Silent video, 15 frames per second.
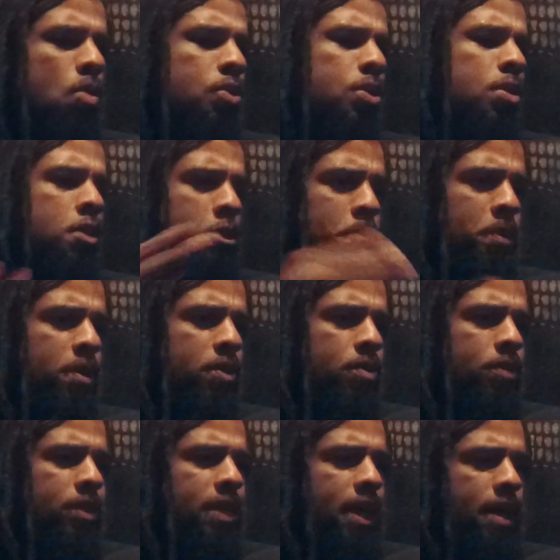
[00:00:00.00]
was your experience
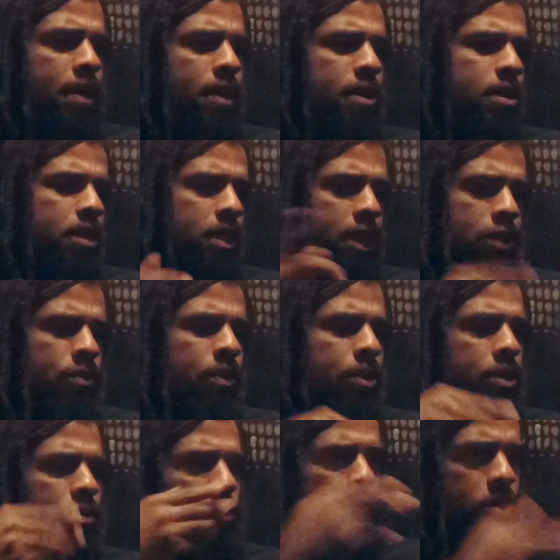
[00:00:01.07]
with that? This is the last
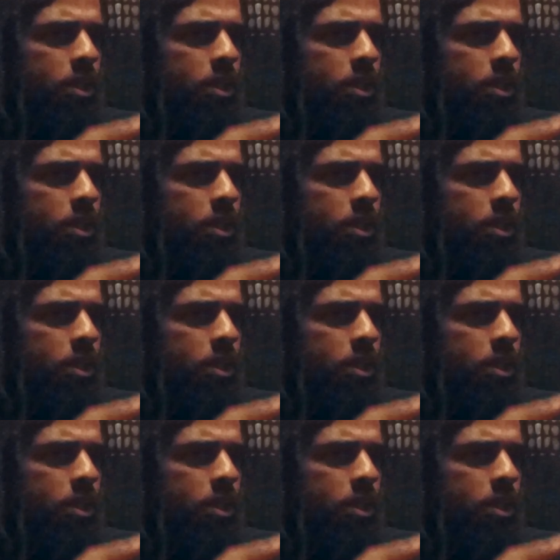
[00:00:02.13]
question with